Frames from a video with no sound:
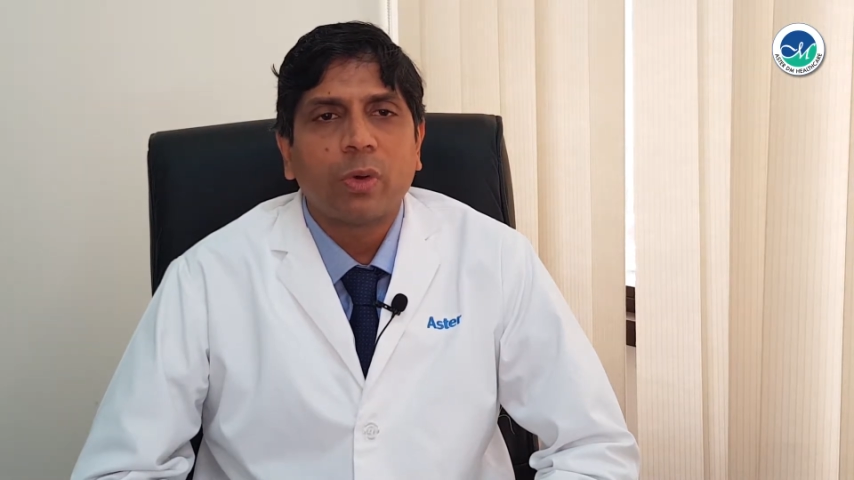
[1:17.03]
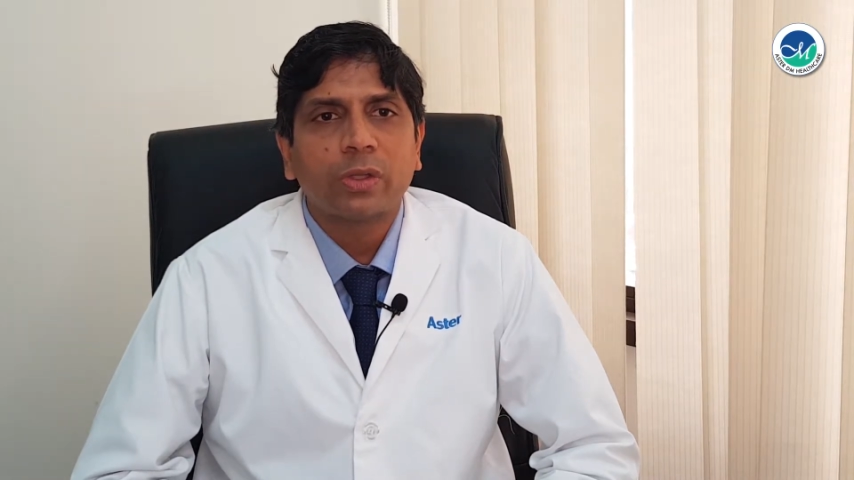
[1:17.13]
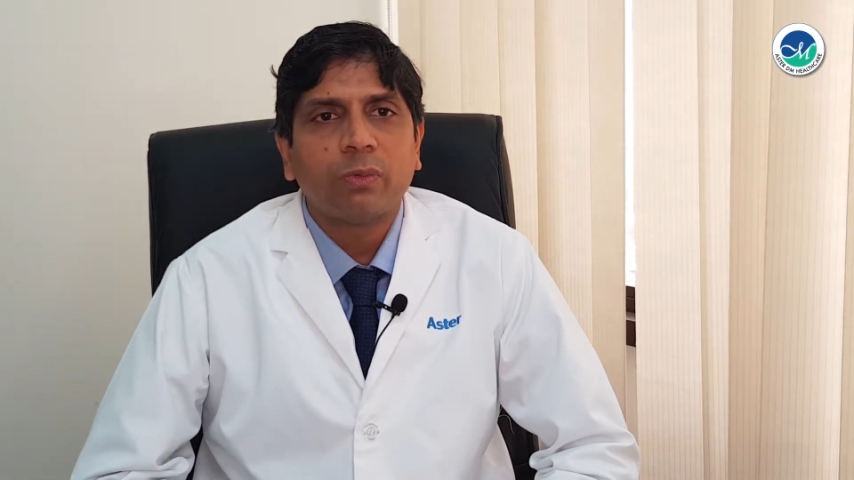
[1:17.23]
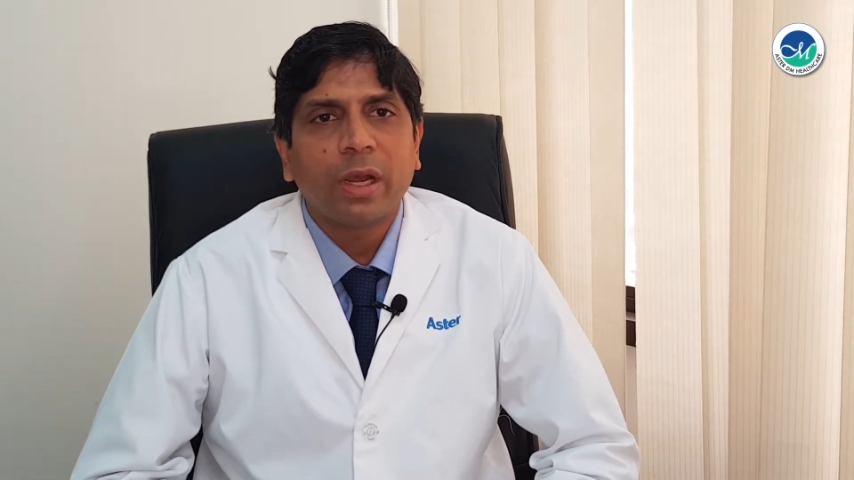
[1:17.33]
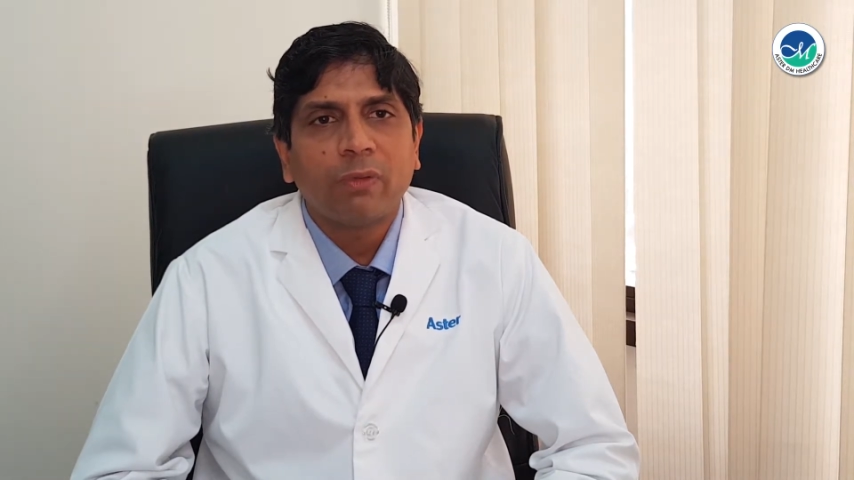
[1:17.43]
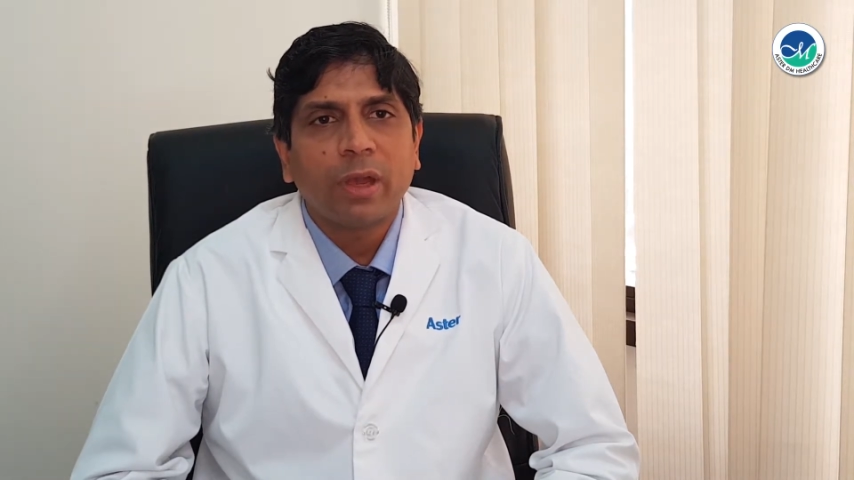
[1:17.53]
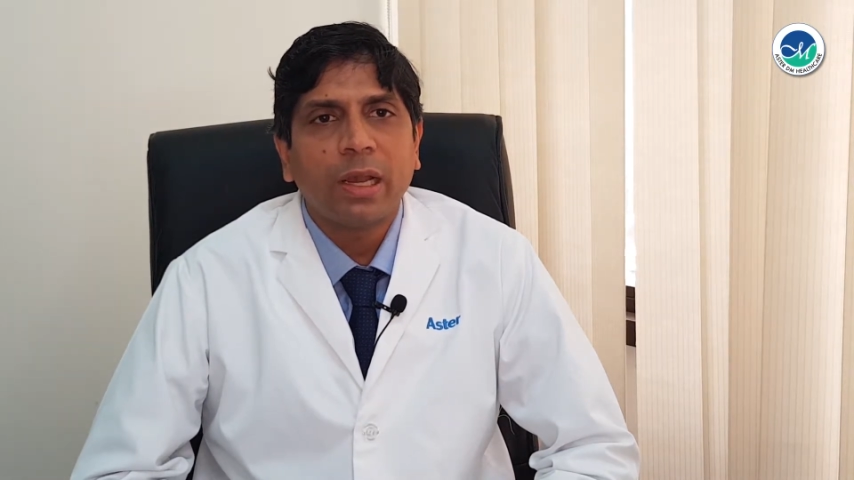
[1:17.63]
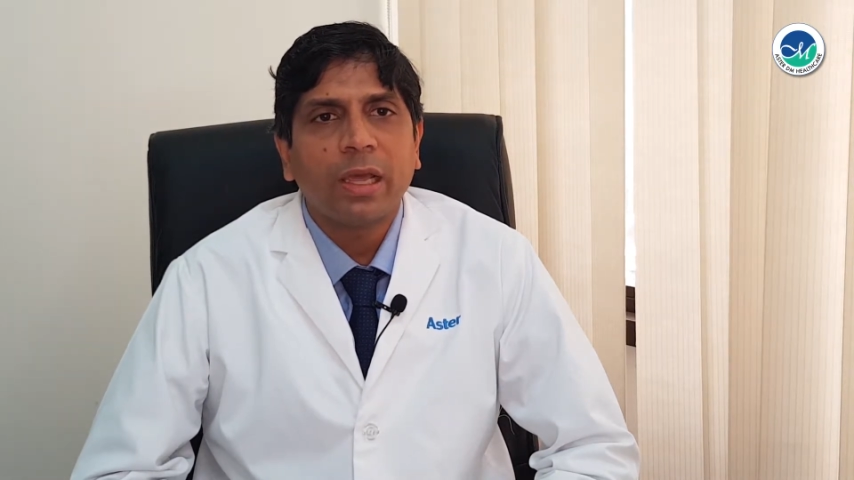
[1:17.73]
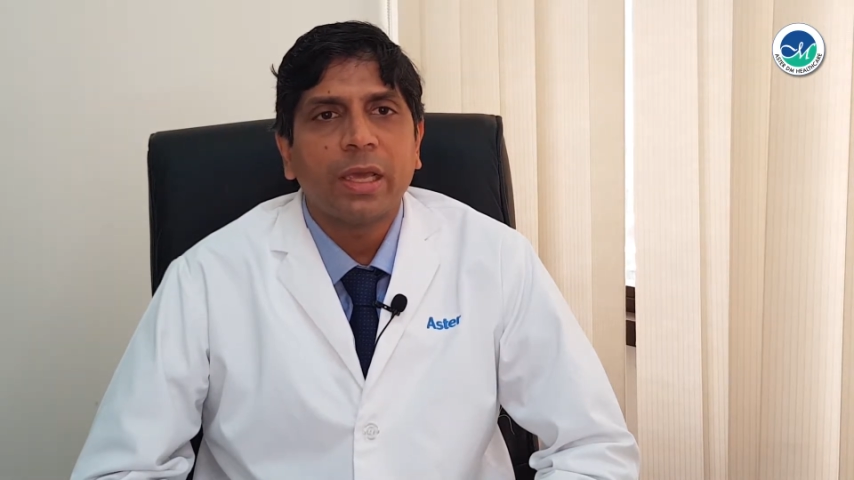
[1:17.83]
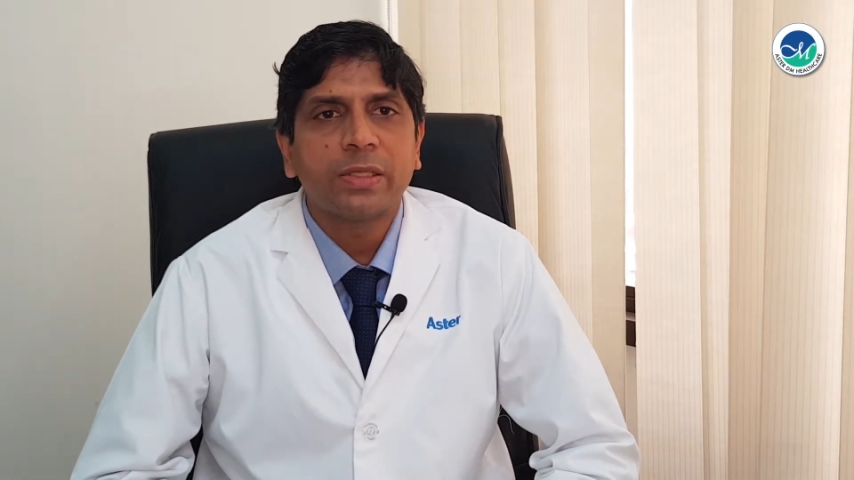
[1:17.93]
works very
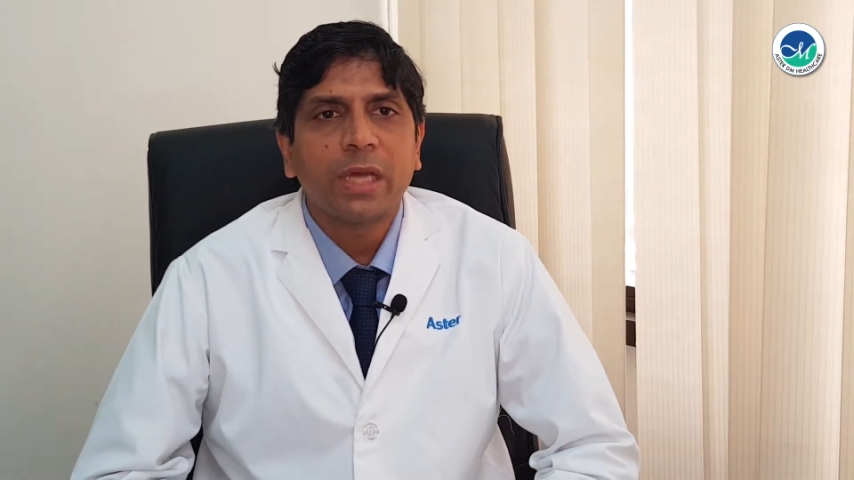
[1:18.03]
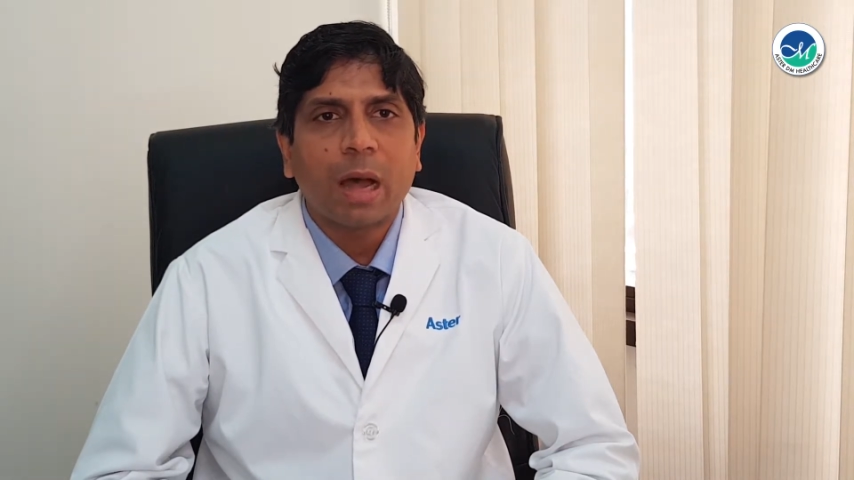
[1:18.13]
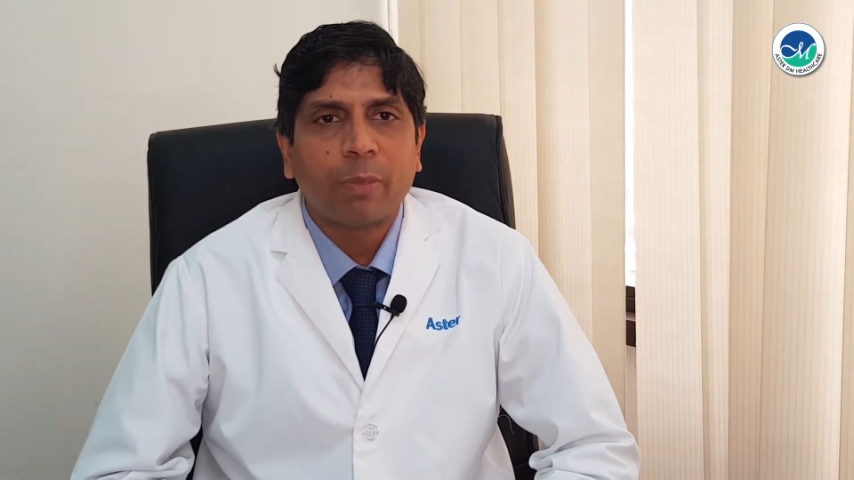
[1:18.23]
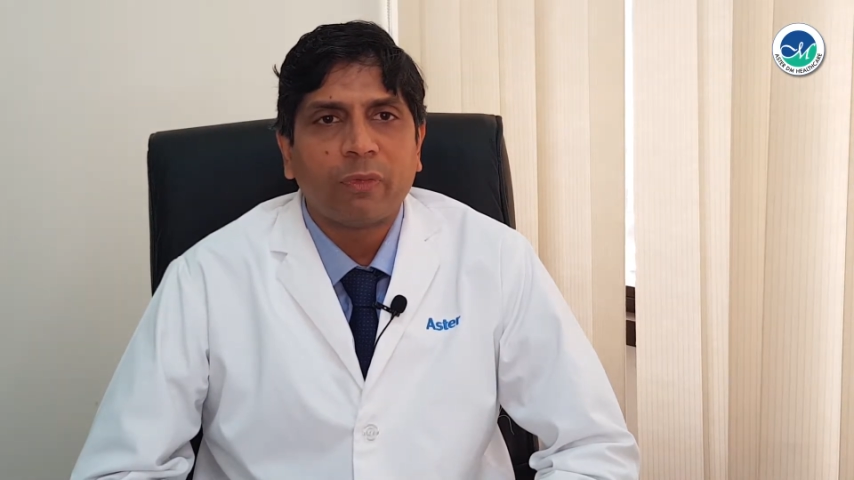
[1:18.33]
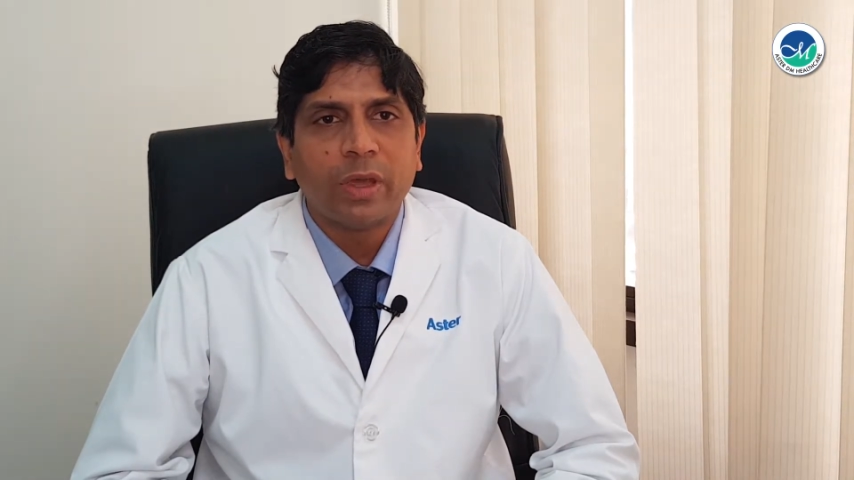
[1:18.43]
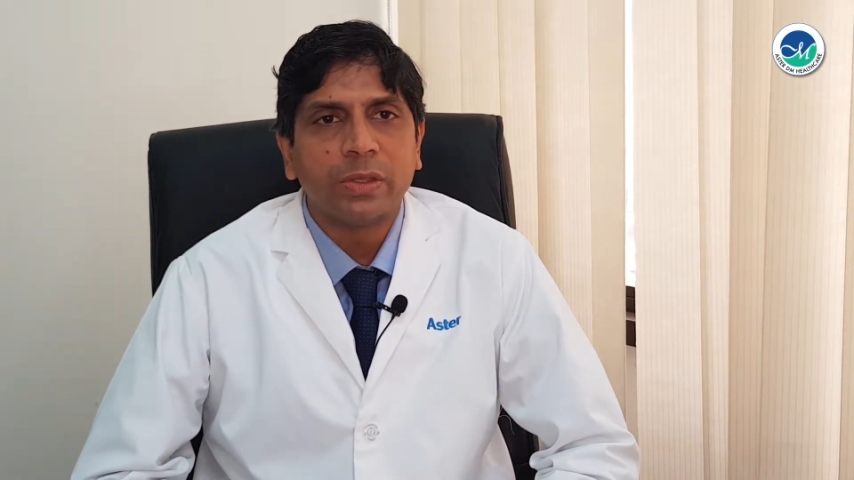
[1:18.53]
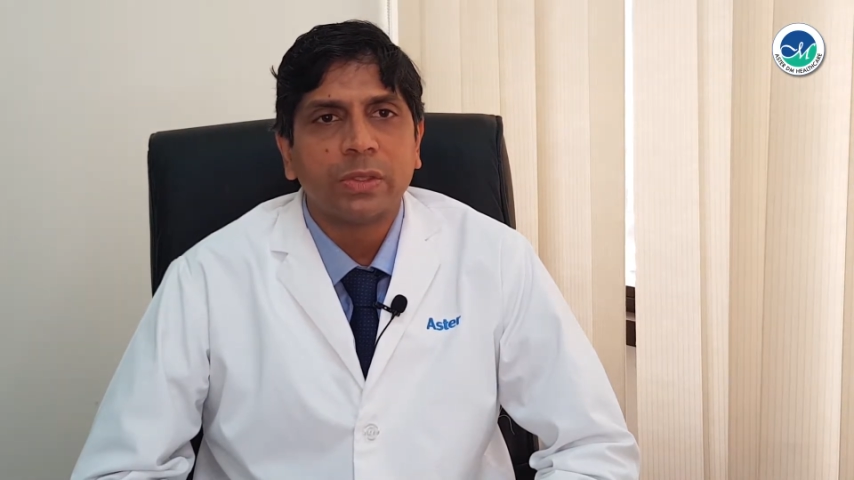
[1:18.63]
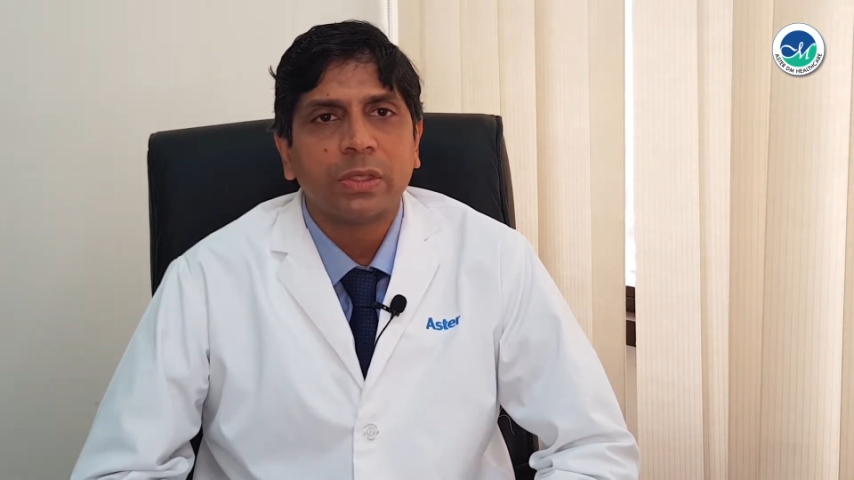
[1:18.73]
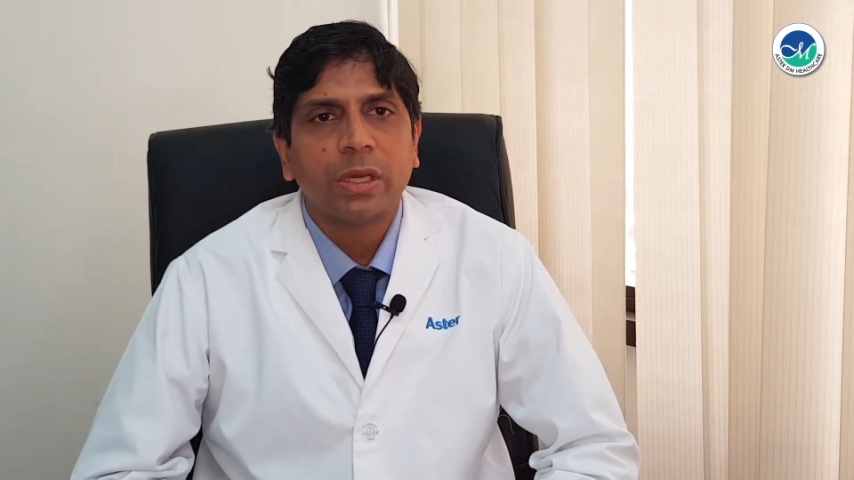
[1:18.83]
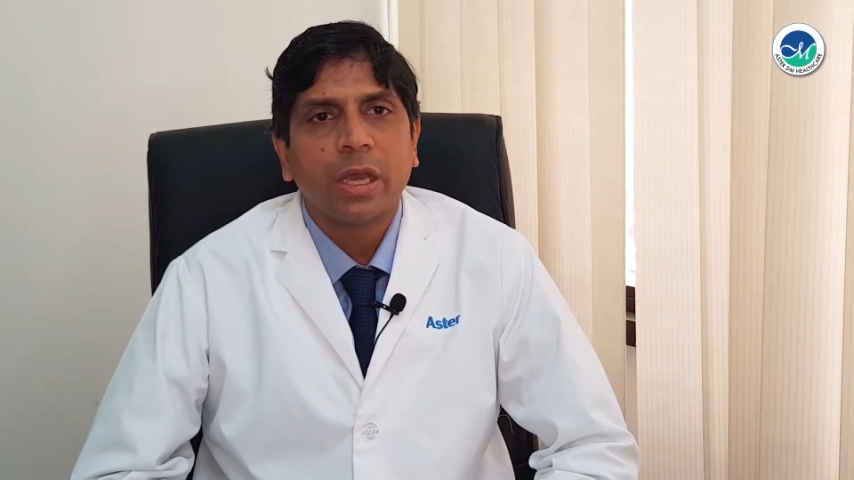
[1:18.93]
well is the upper face.